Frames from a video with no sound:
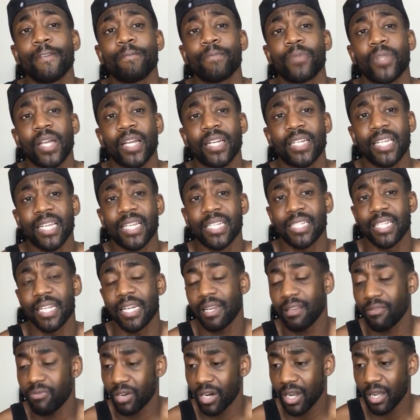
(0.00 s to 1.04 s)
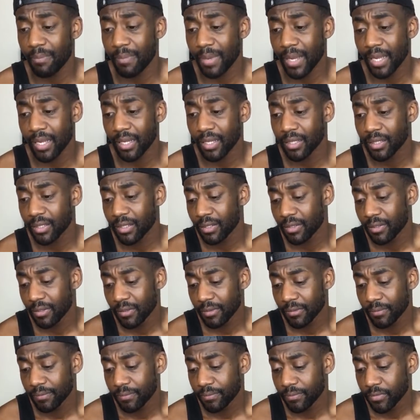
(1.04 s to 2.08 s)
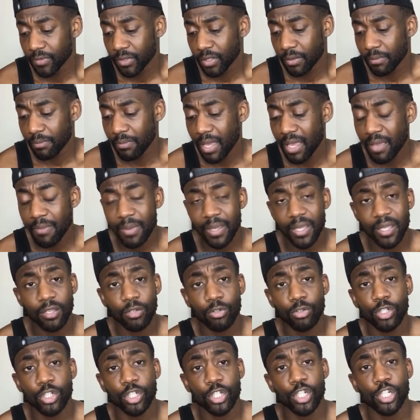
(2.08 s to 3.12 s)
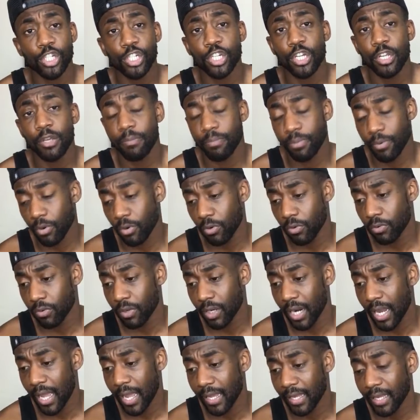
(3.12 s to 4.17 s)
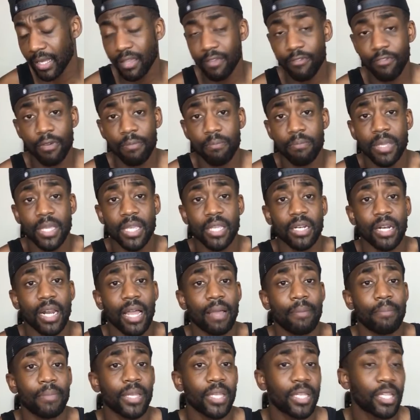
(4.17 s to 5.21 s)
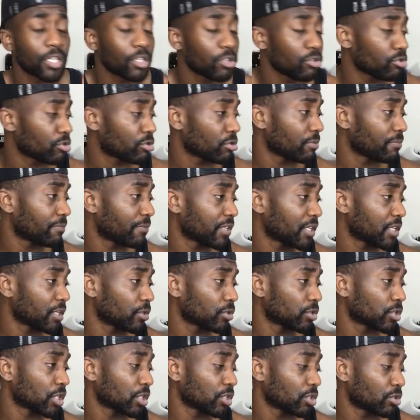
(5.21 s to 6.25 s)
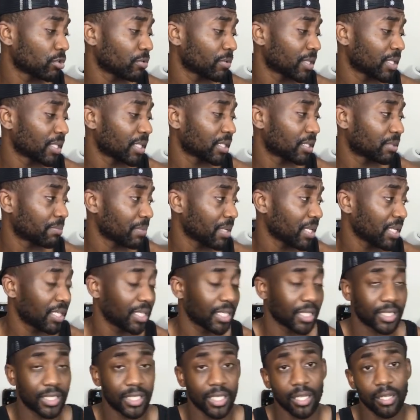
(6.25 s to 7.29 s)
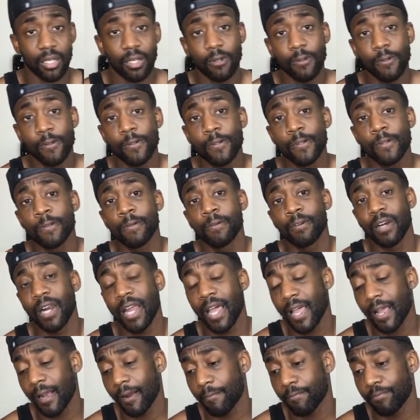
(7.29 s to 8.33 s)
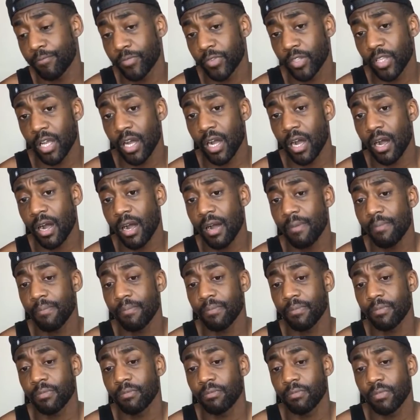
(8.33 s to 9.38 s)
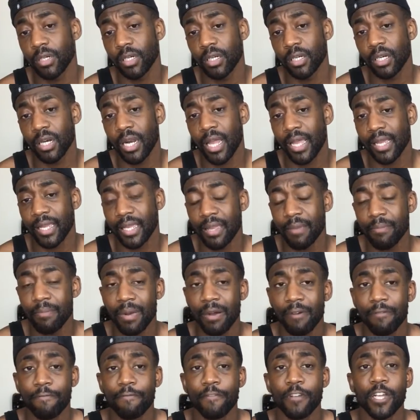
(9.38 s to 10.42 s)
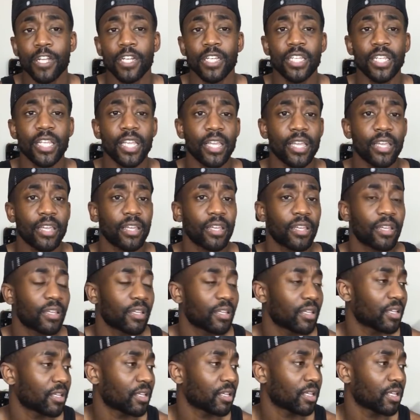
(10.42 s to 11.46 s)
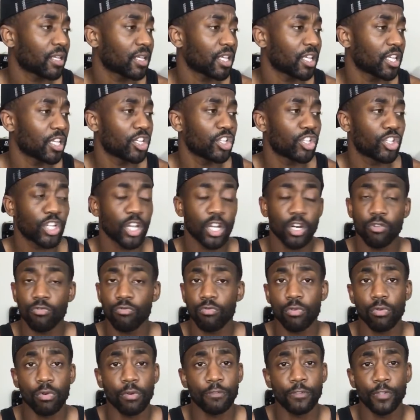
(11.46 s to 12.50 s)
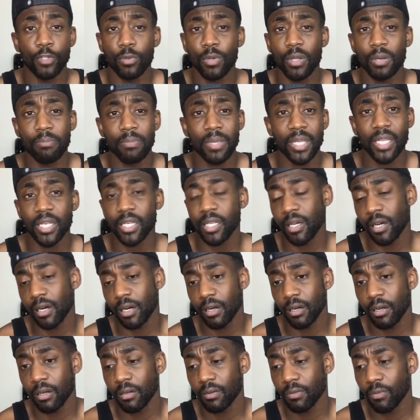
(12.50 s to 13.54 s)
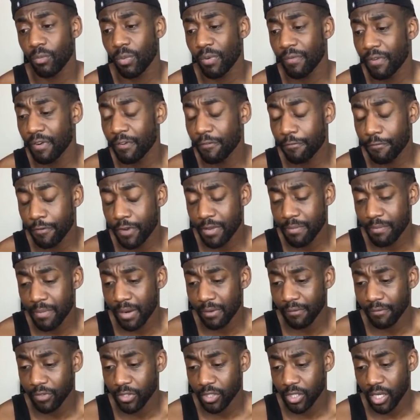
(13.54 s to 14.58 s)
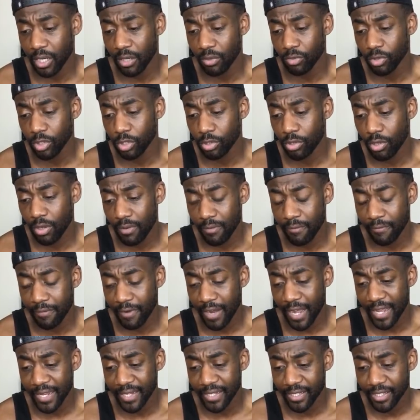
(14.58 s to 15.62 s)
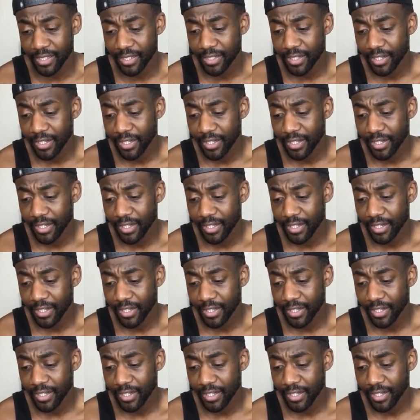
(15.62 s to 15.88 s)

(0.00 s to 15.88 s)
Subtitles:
and that's the level I'm at, maybe you're just shit, bro. Like, even me, like, making YouTube videos and doing this media thing. Like, I'm, like, in my 3rd year in general of doing media. Within 3 months, I was doing Vice.